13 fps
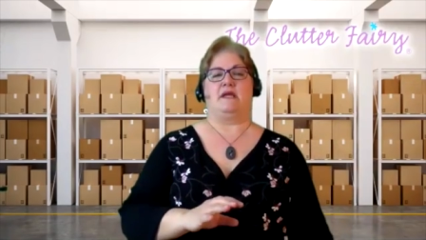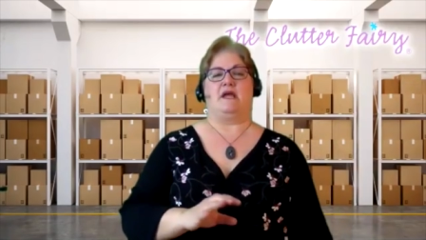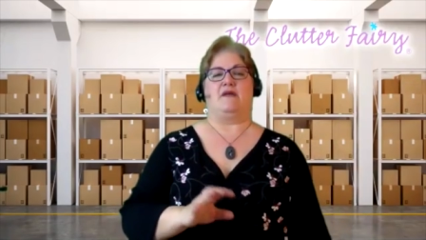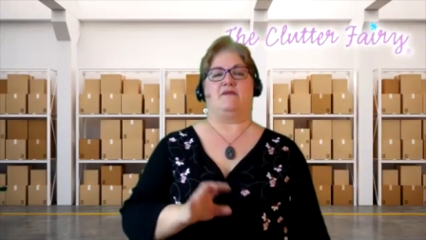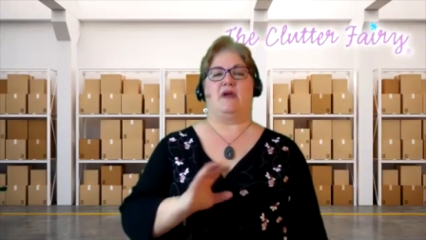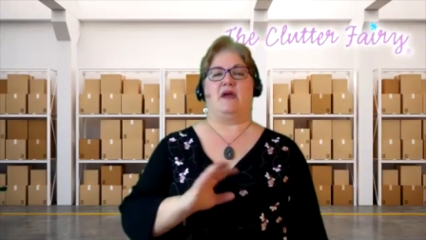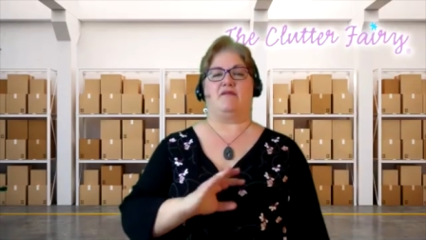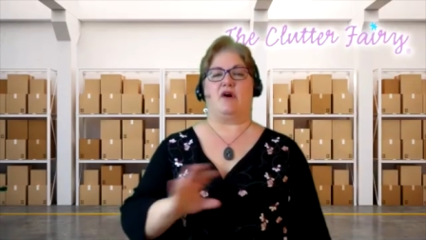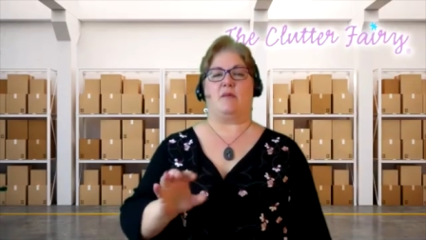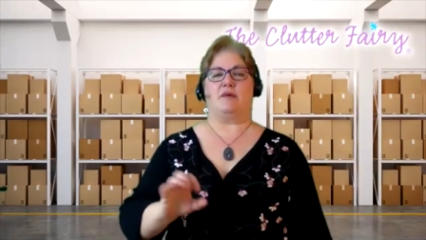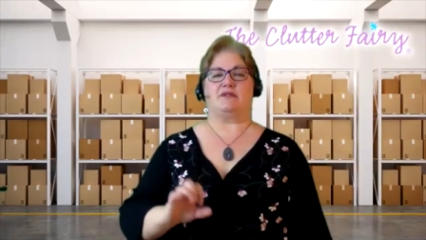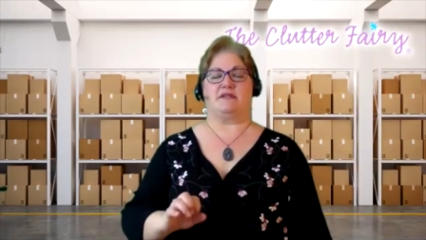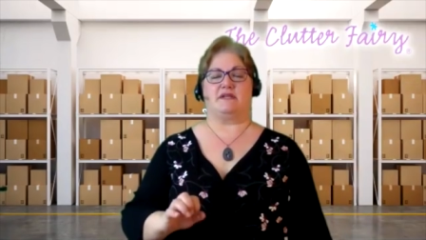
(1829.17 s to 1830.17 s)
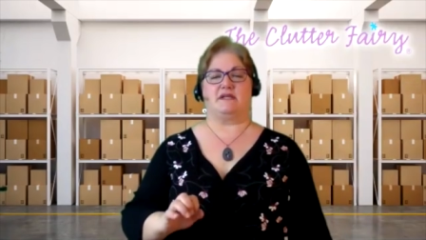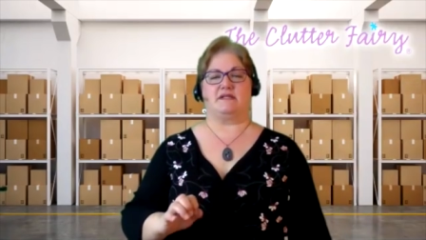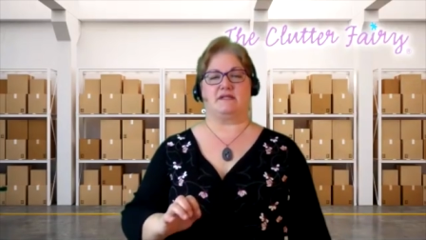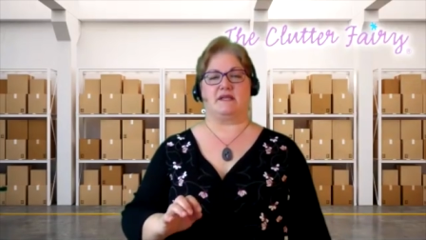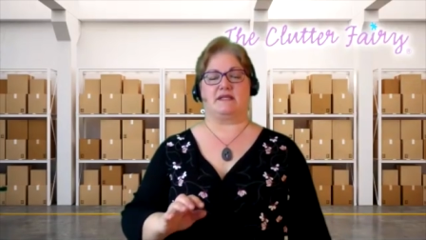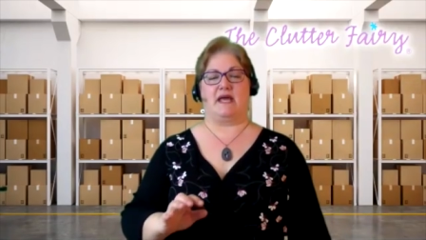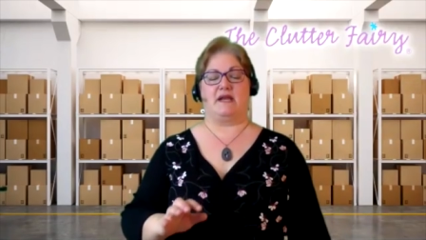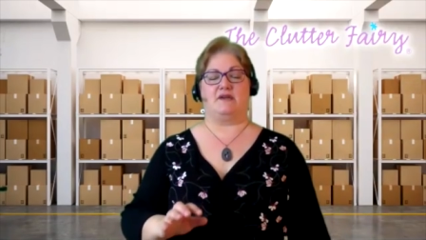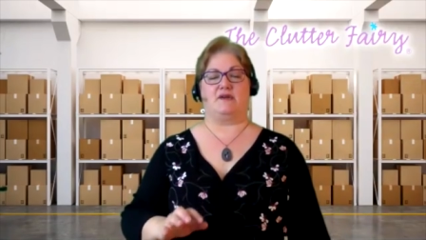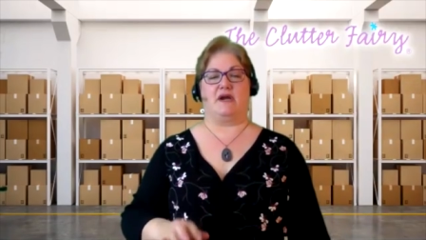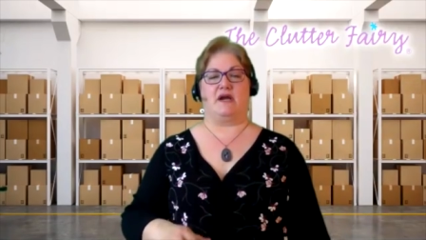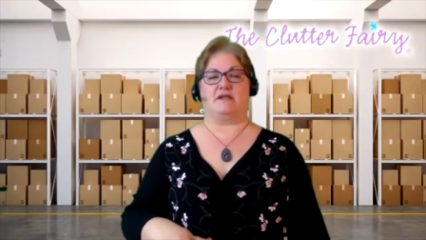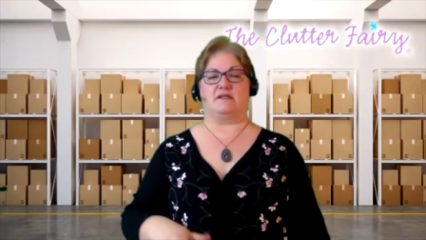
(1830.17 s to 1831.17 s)
If you have a whole bunch of things like that in your
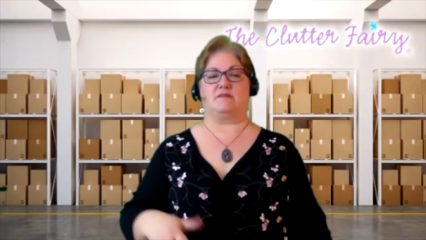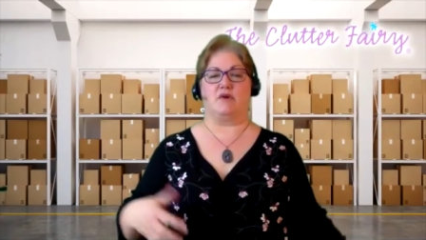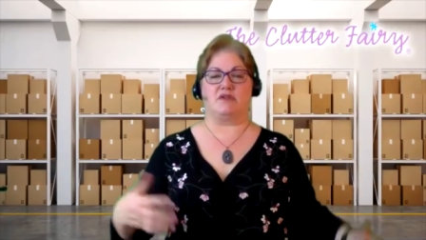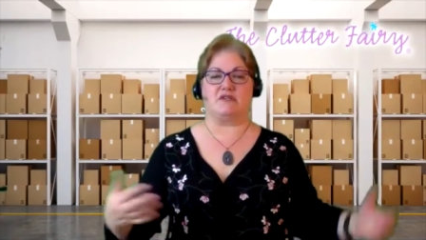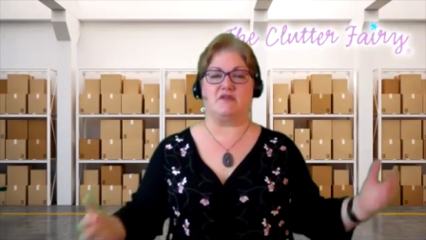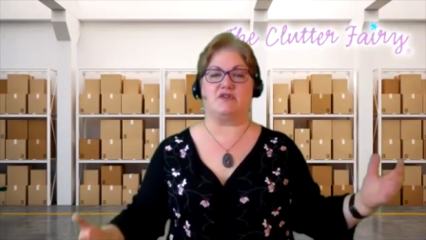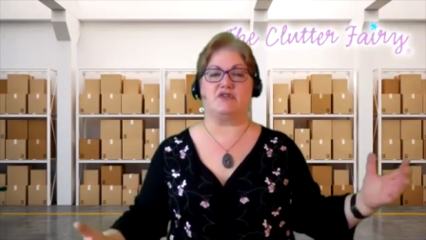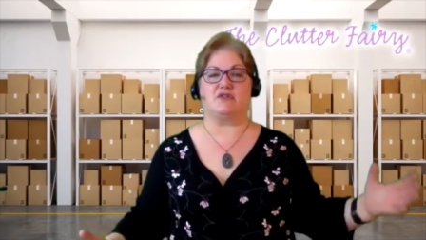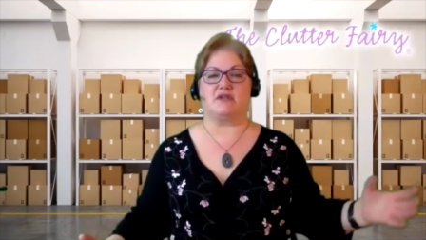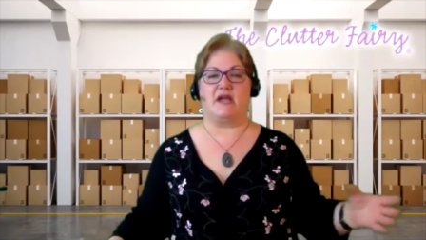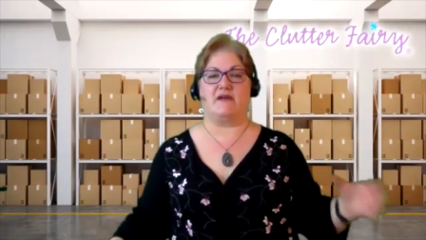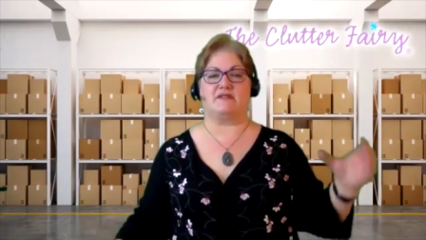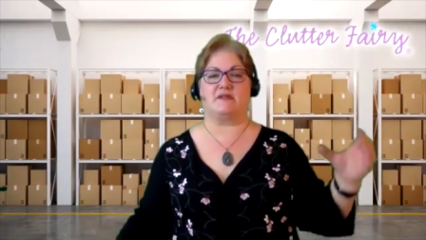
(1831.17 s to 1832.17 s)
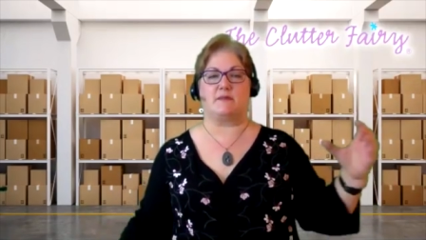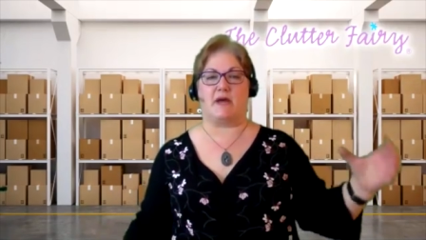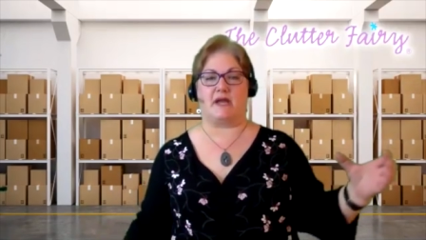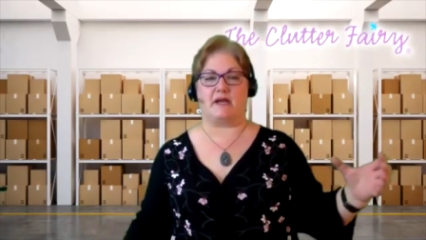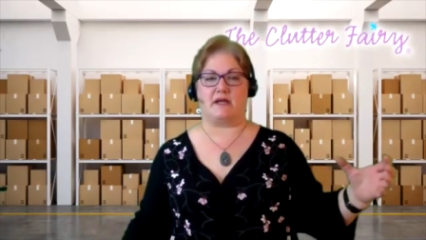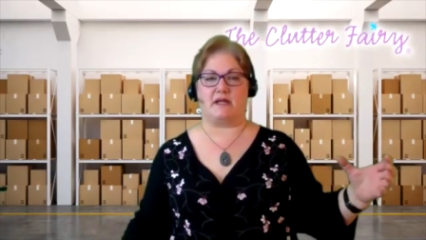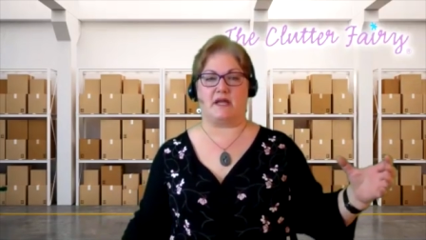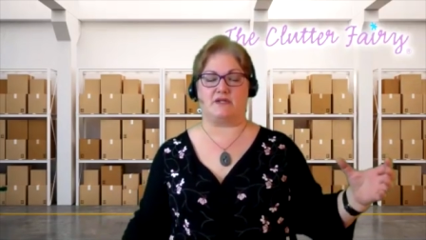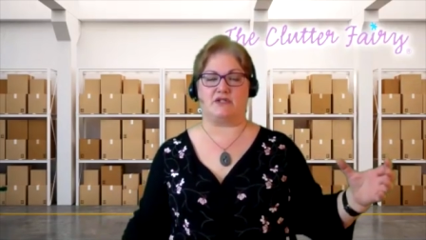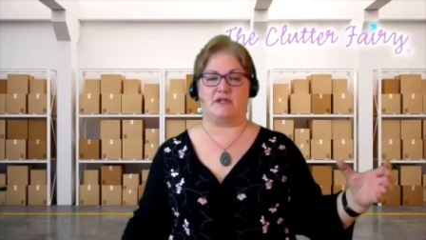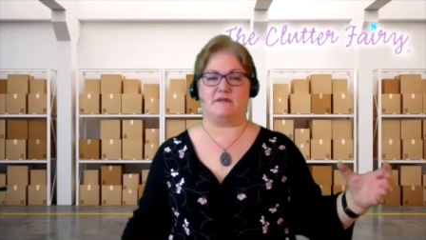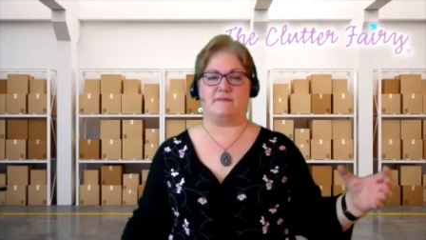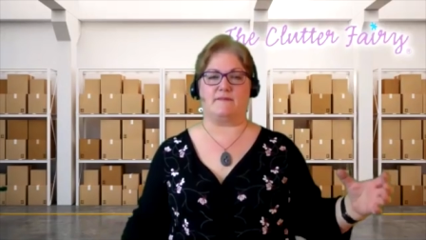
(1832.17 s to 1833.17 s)
house, most of us usually have some kind of
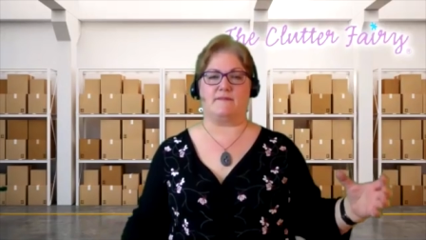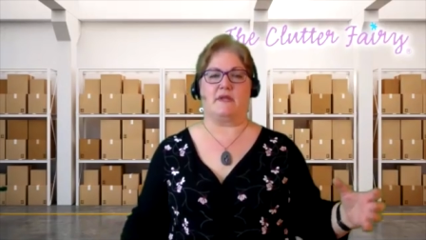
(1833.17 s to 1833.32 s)
collection.